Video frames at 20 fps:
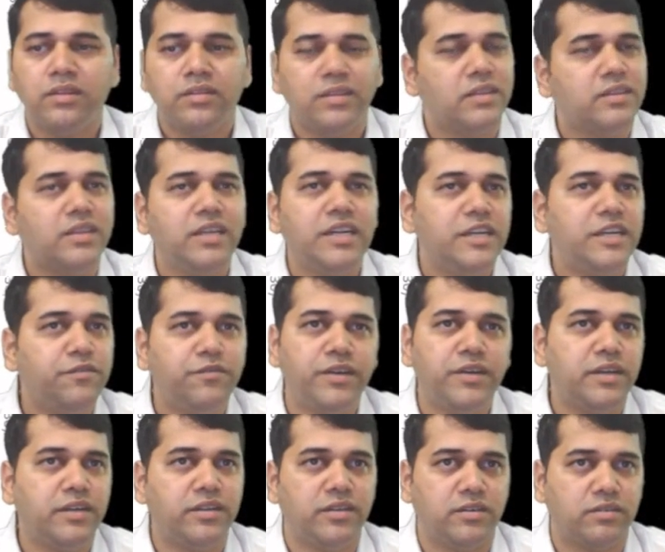Nothing
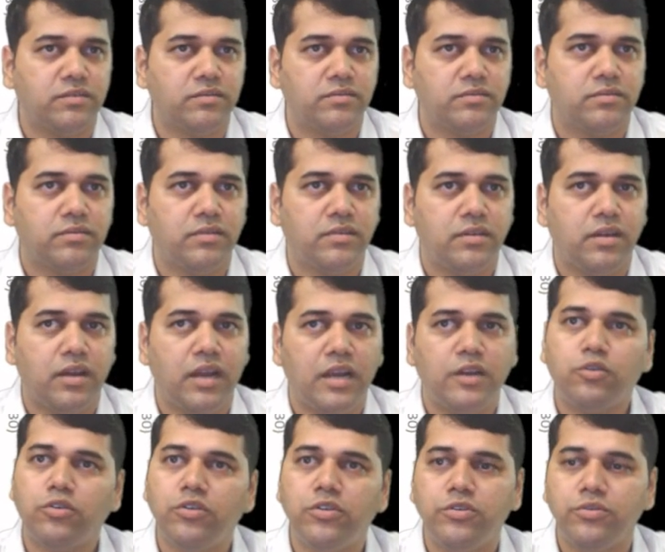different here. I
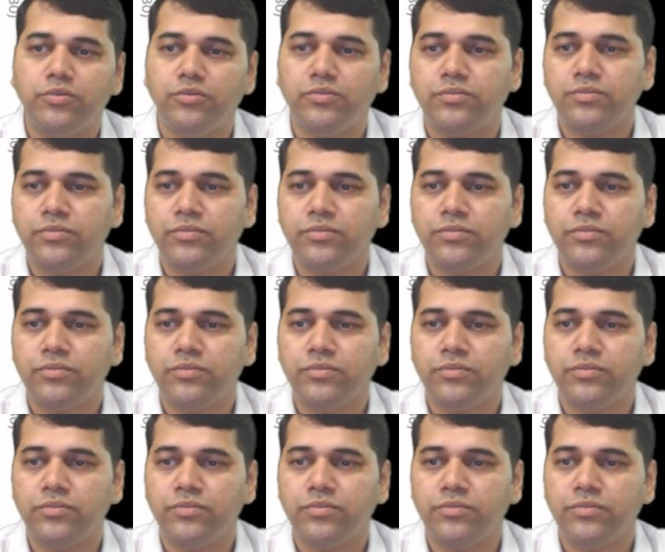told you.